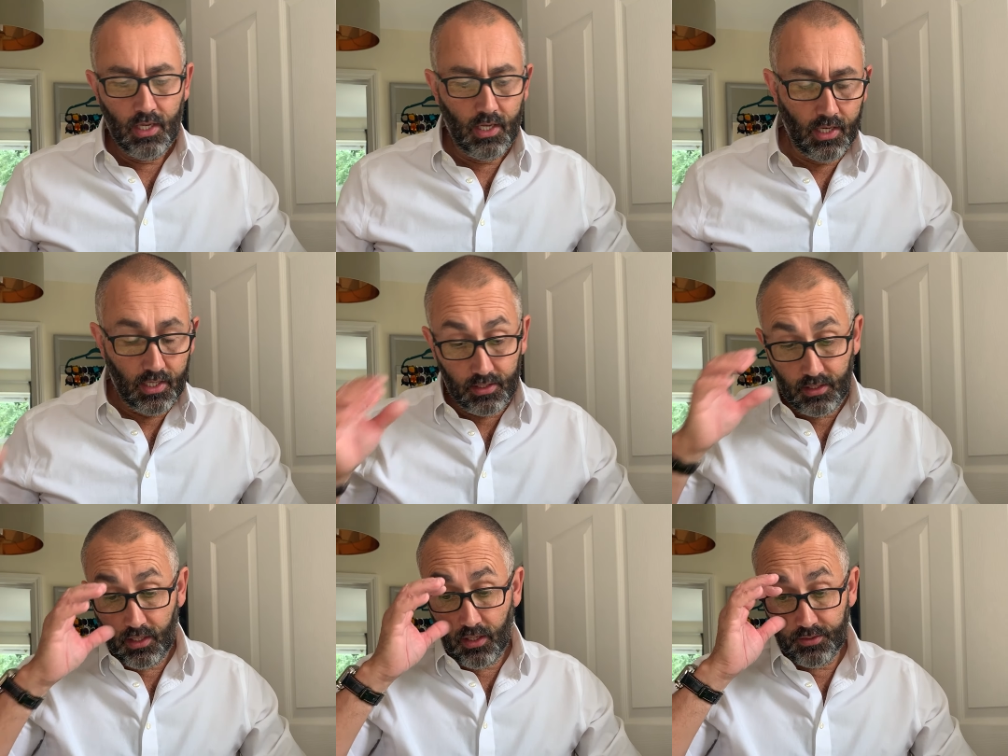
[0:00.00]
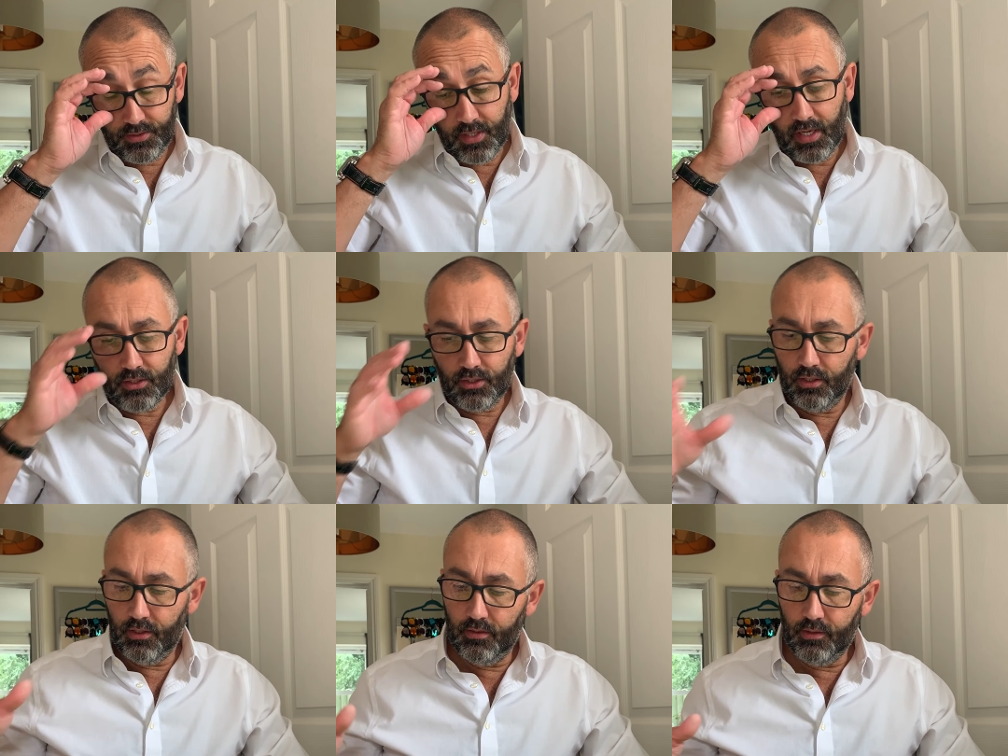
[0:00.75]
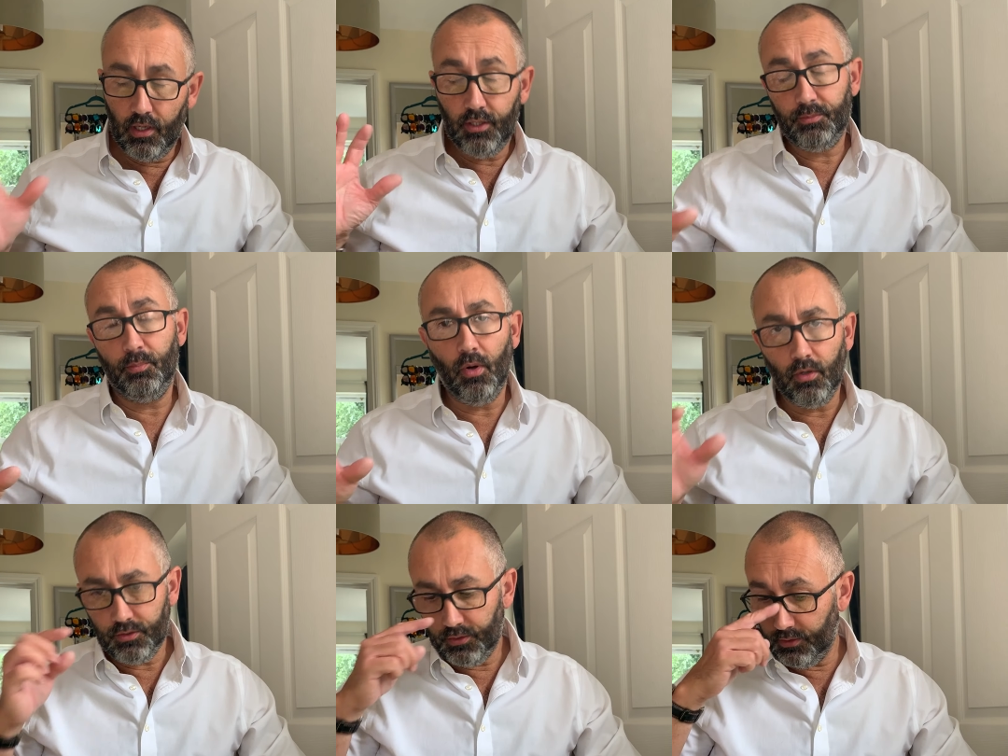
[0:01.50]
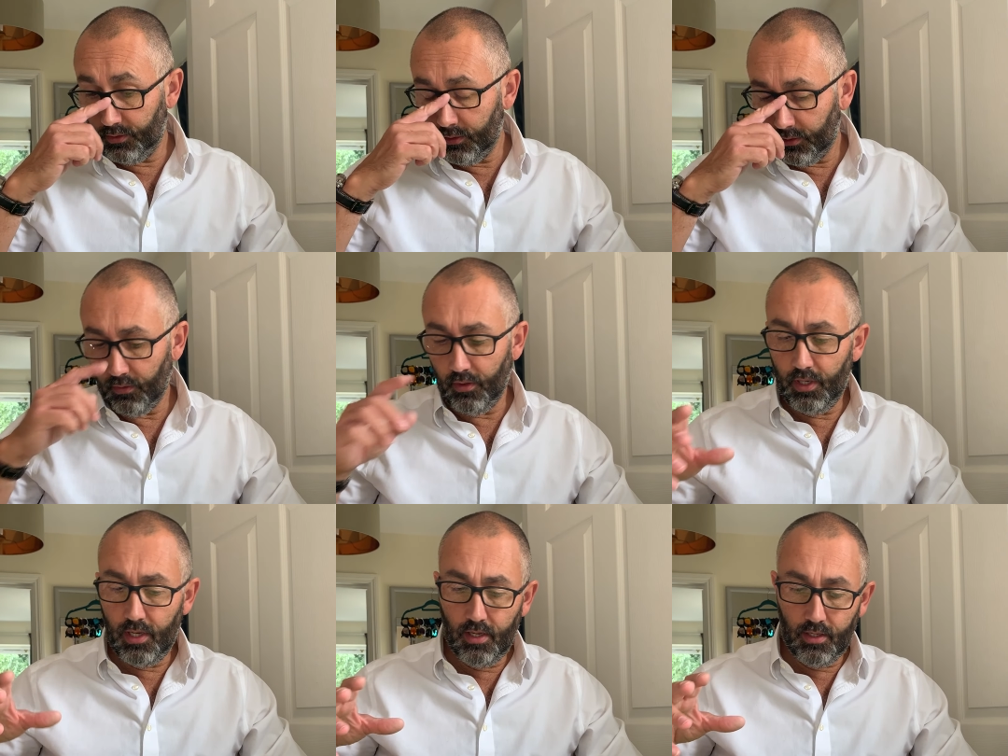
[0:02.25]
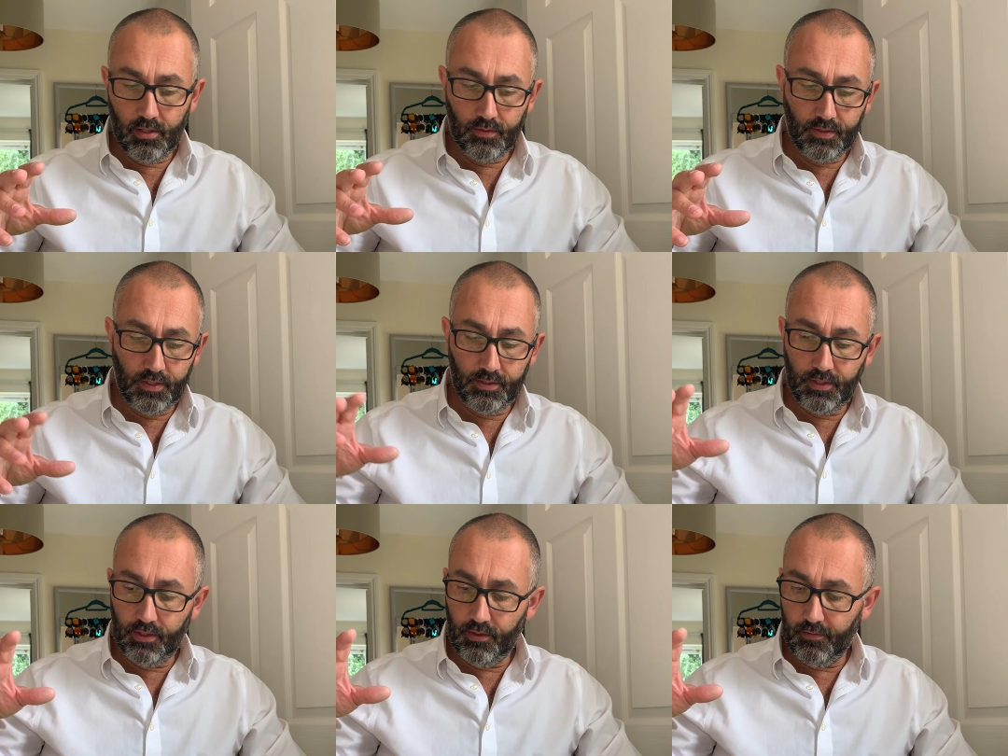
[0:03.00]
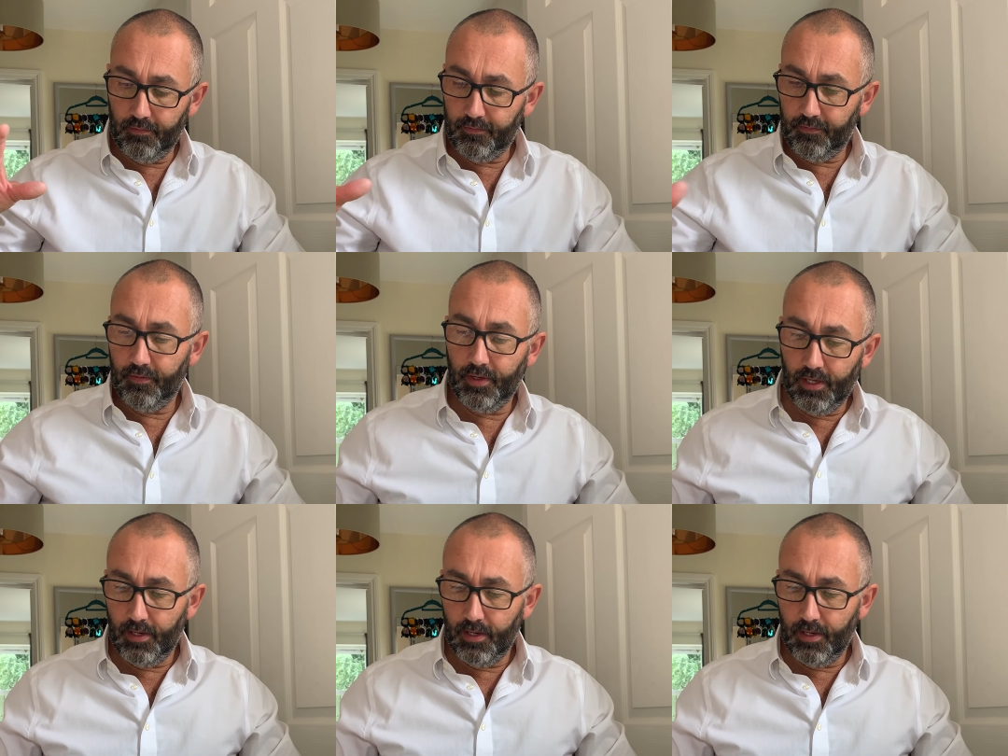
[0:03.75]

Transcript: The last section, the last box, sorry, consisted of